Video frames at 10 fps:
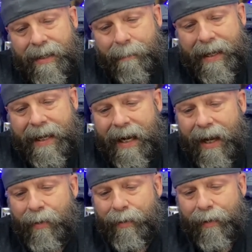Big
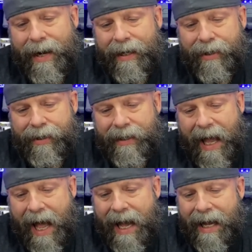hello to Greg Cook.
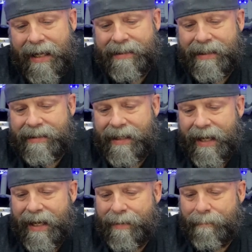Hi, it's us
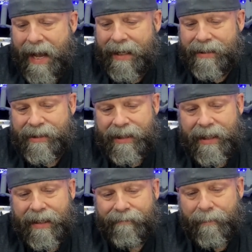again, Mike and
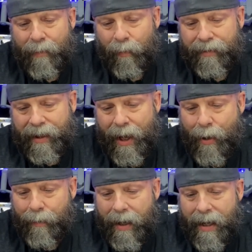Jen from North
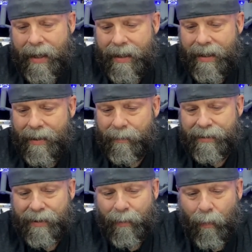Dakota. We're
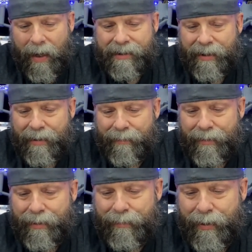still watching you on
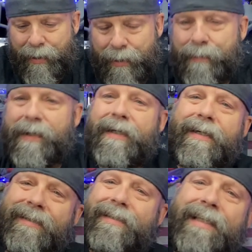YouTube.
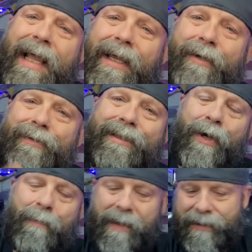Thank you
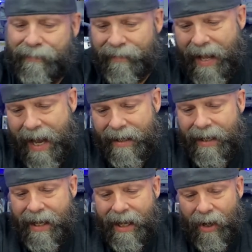so much for that
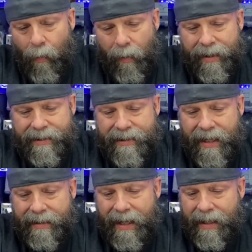wanted to
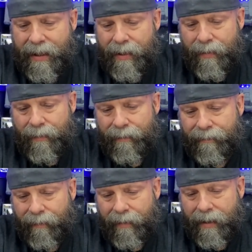say thank you
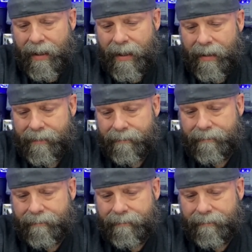for uh,